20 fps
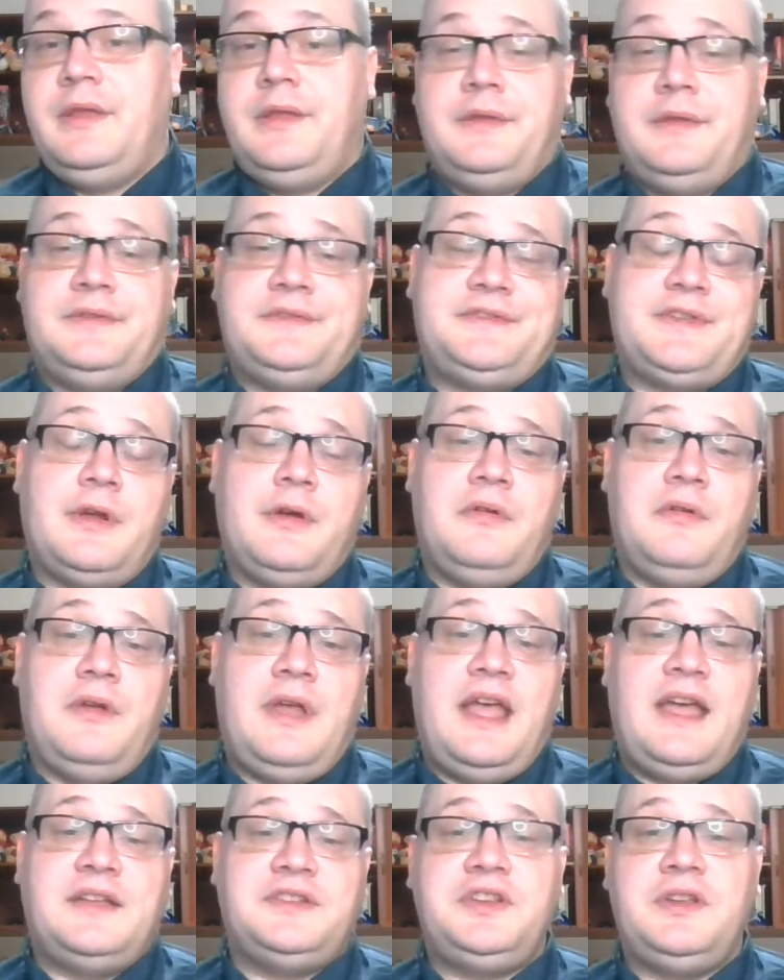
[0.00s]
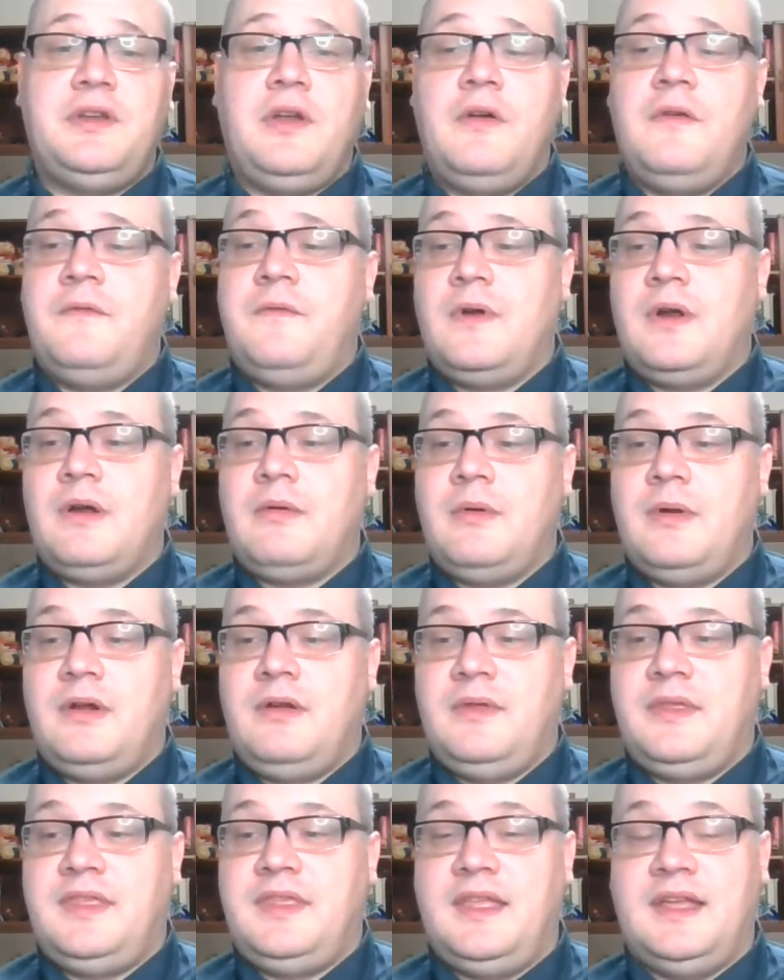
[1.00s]
So as you go forward
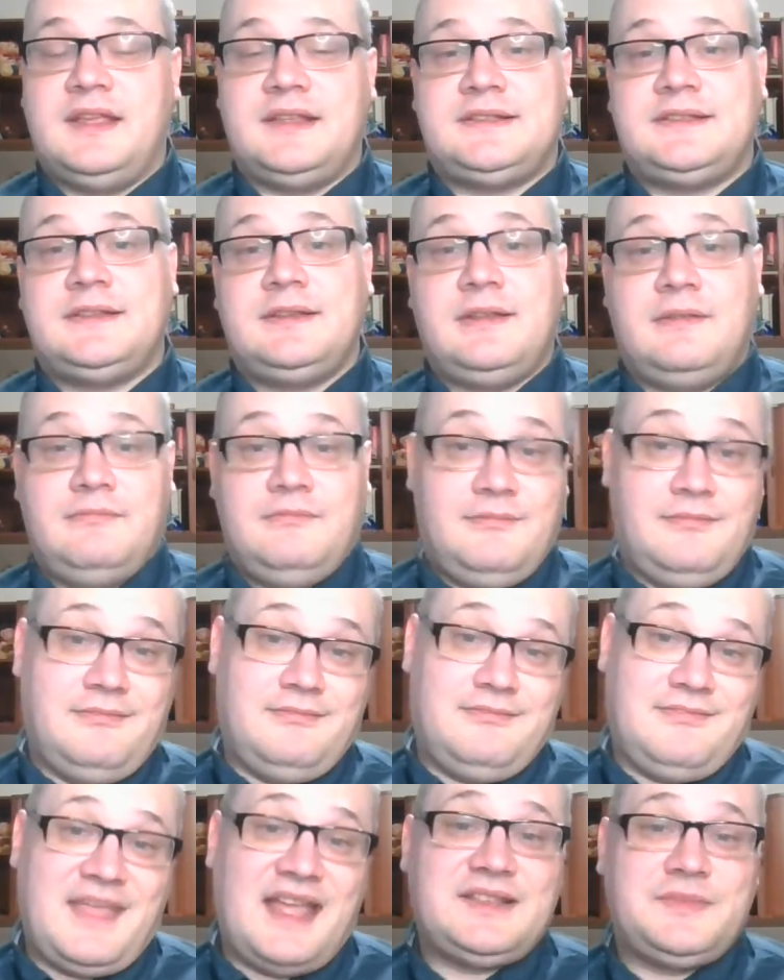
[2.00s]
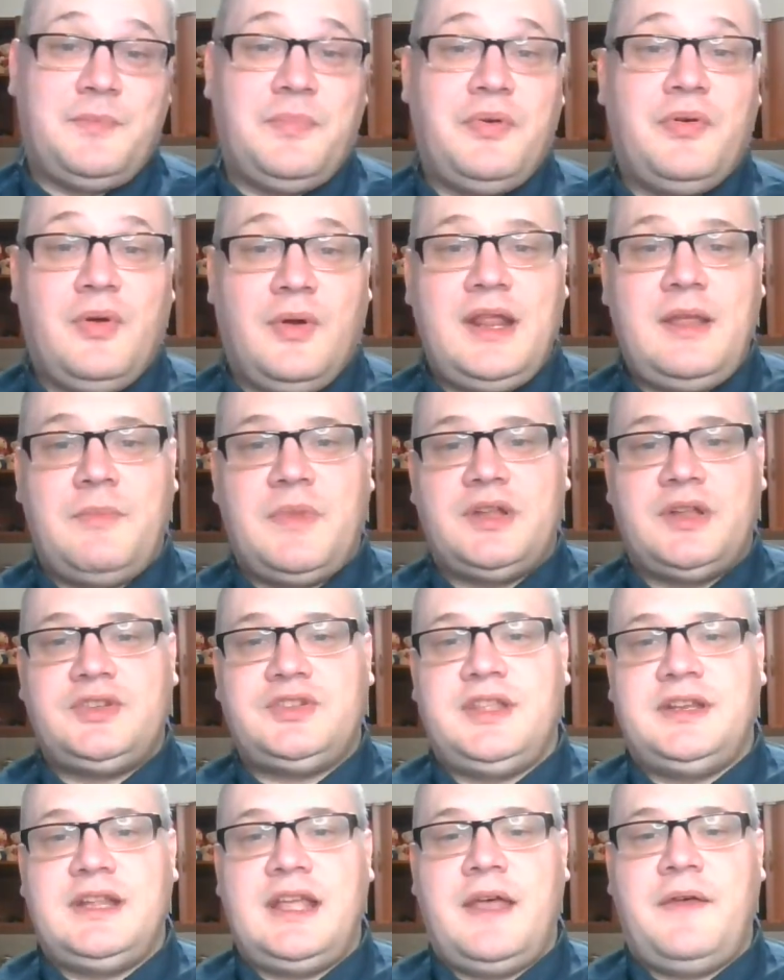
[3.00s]
with this, that's pretty
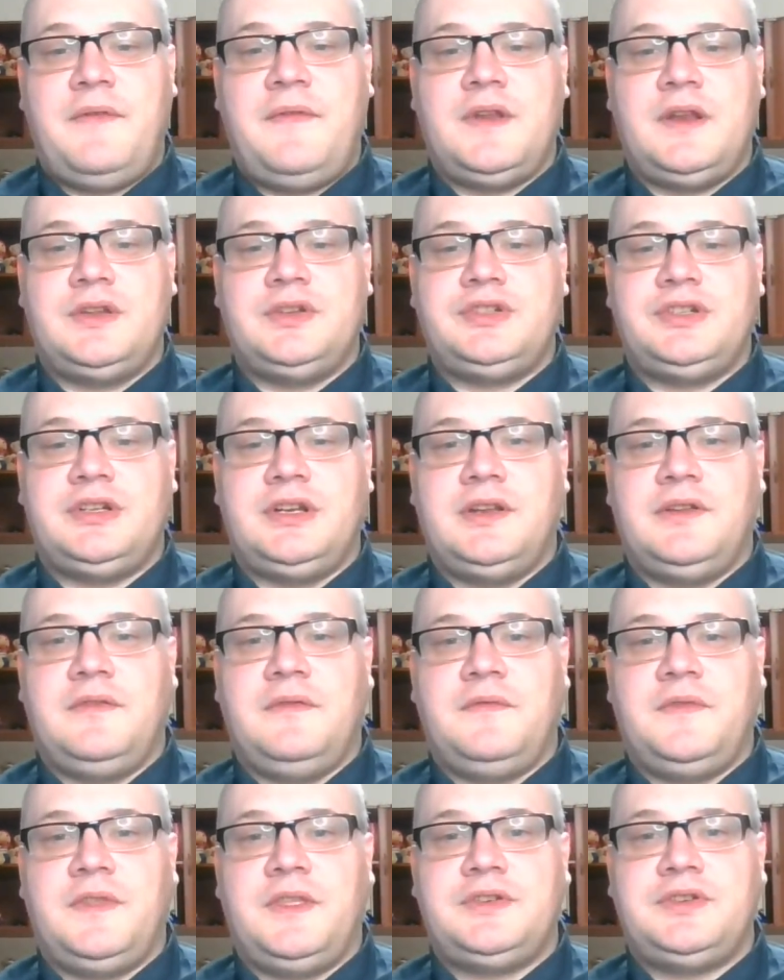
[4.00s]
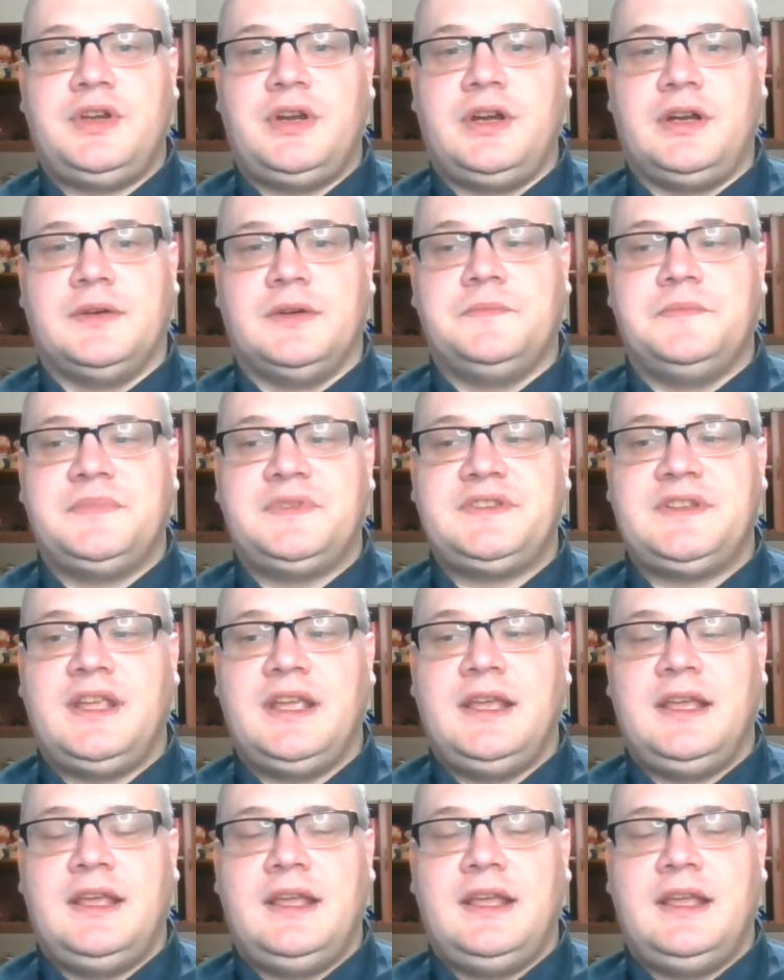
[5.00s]
much the definition of the terms.